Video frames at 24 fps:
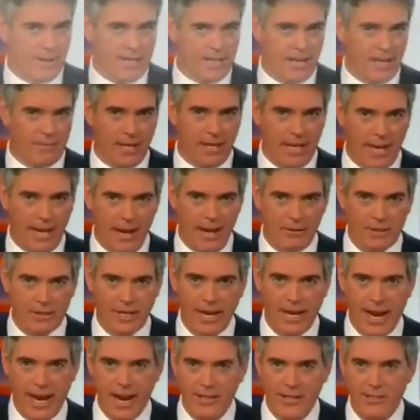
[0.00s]
of becoming
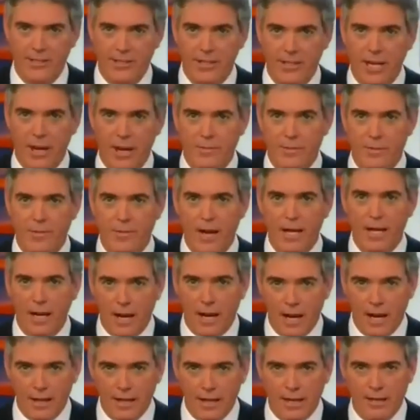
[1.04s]
outcasts keeps many
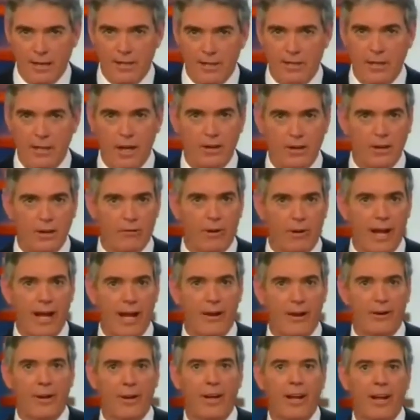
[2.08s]
atheists
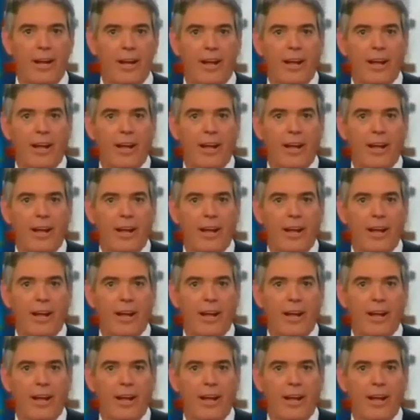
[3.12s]
underground.